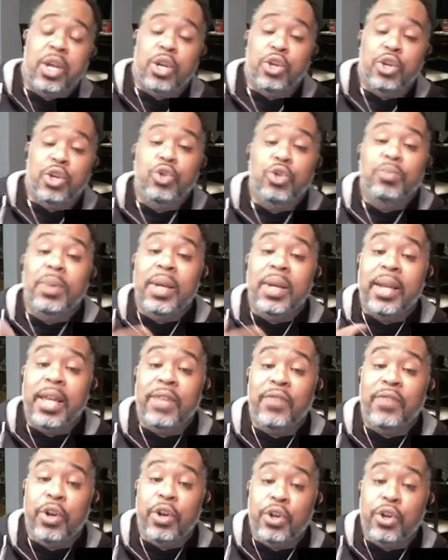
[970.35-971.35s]
a new
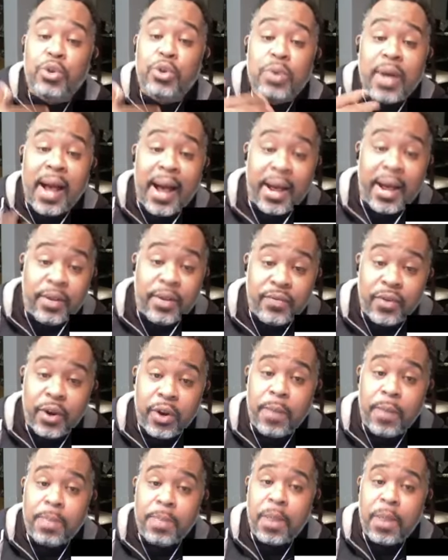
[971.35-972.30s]
believer, new convert,